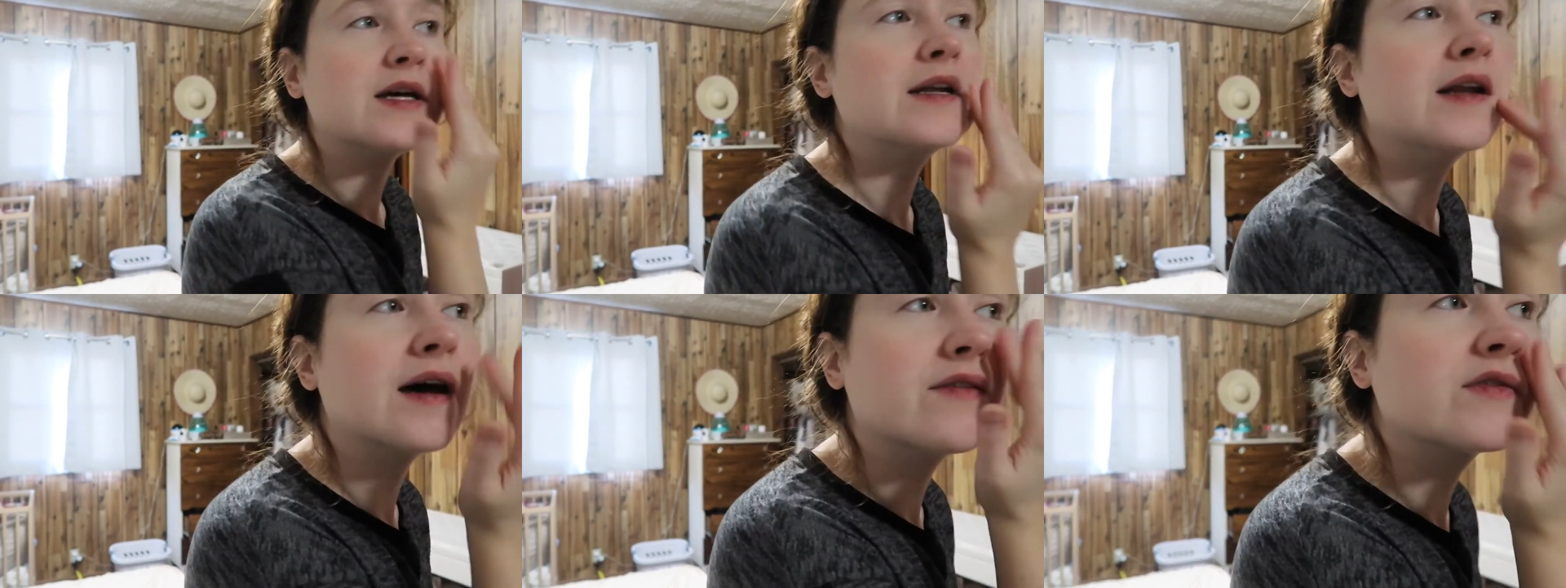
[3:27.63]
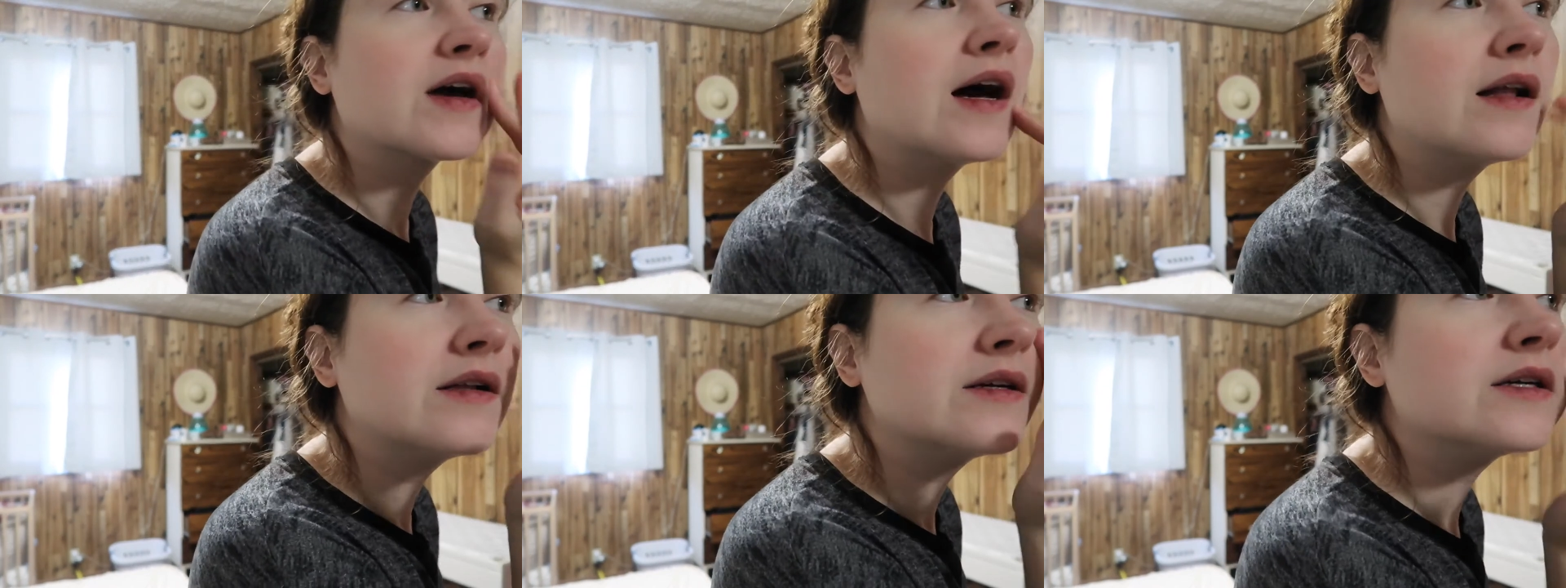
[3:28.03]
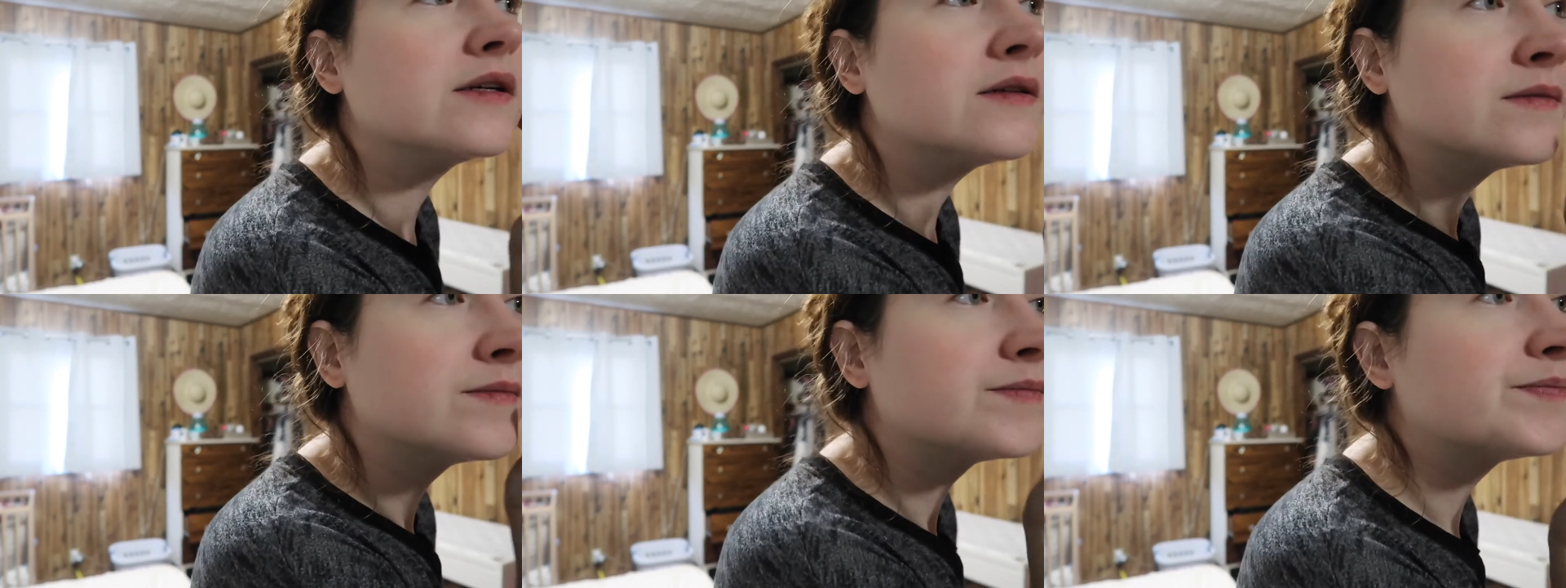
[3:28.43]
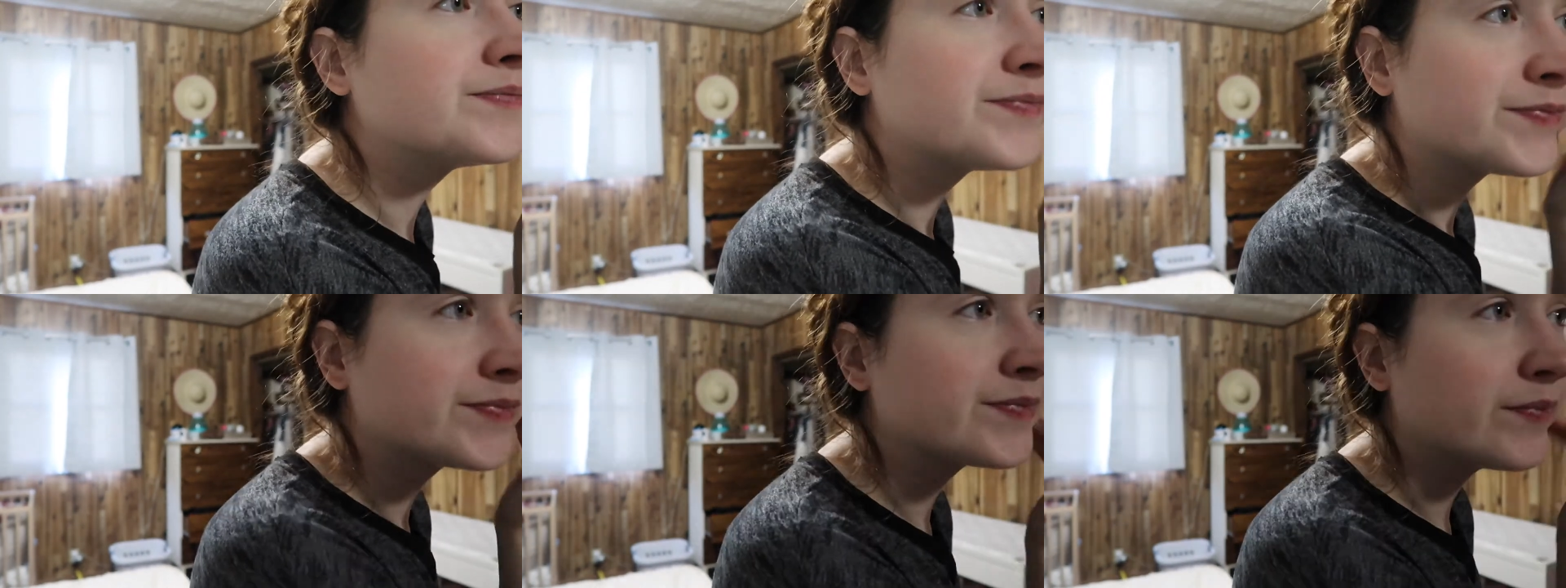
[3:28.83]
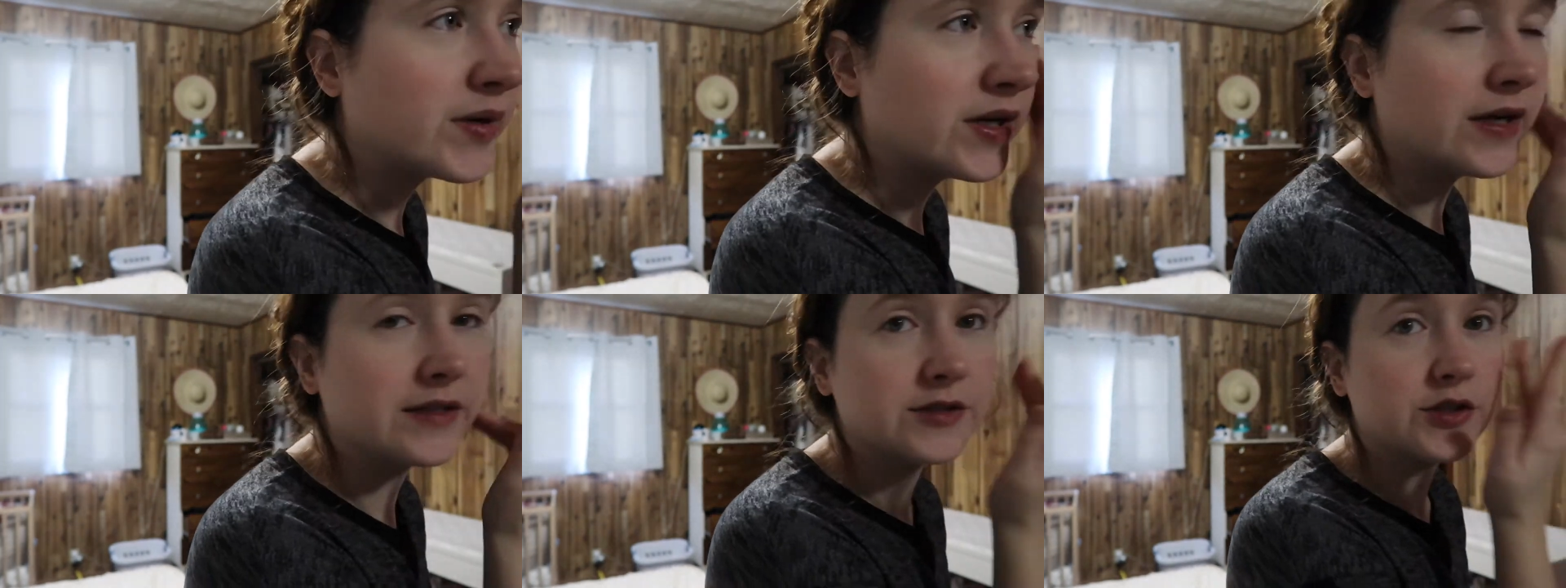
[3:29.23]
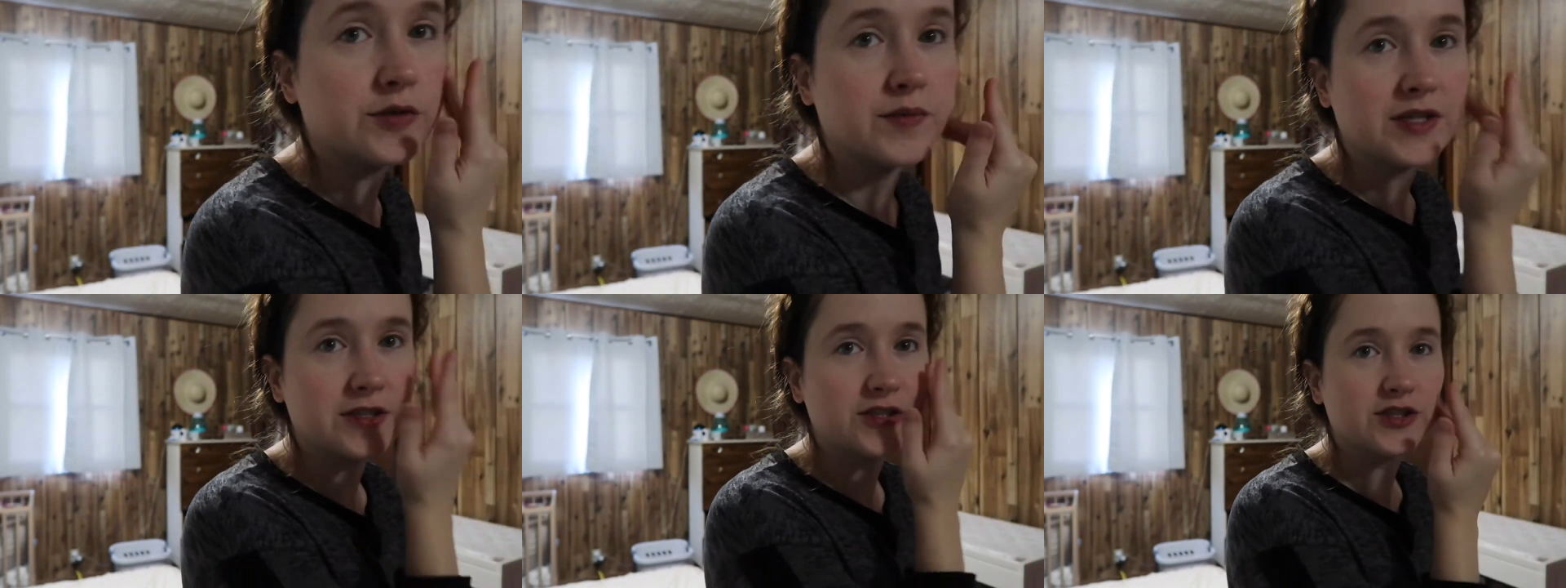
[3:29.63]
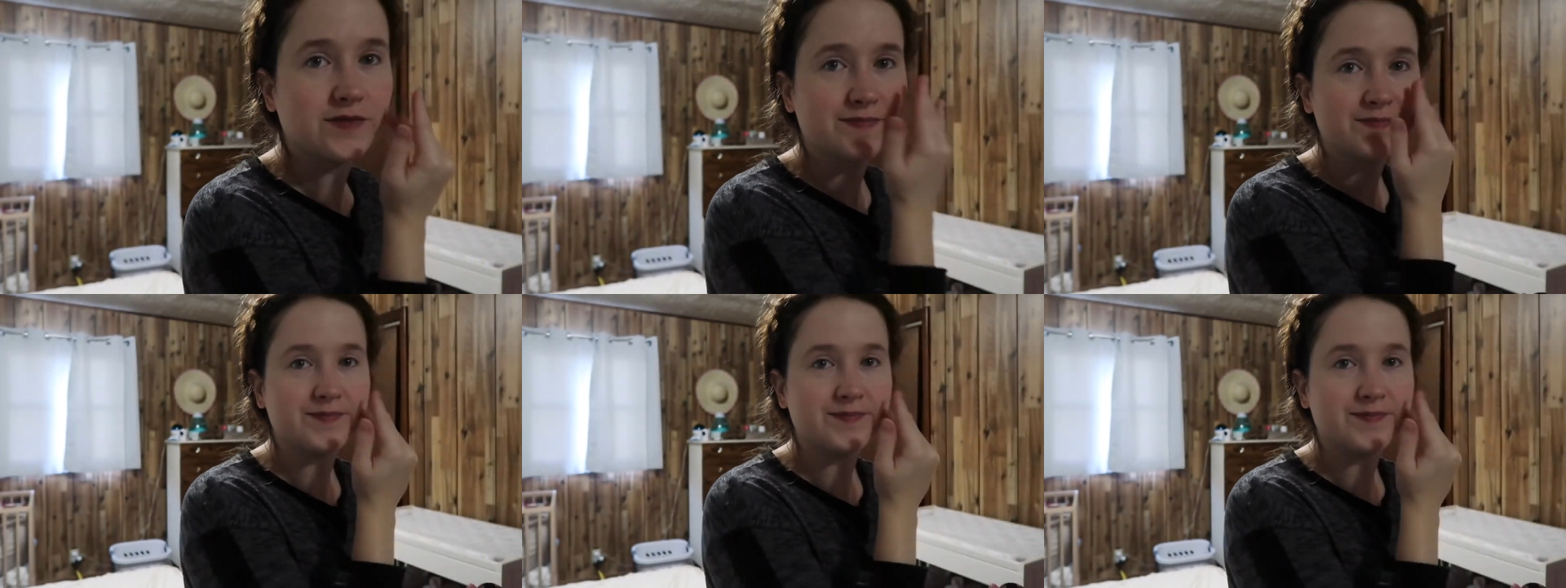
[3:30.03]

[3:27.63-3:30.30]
enough color but not too much.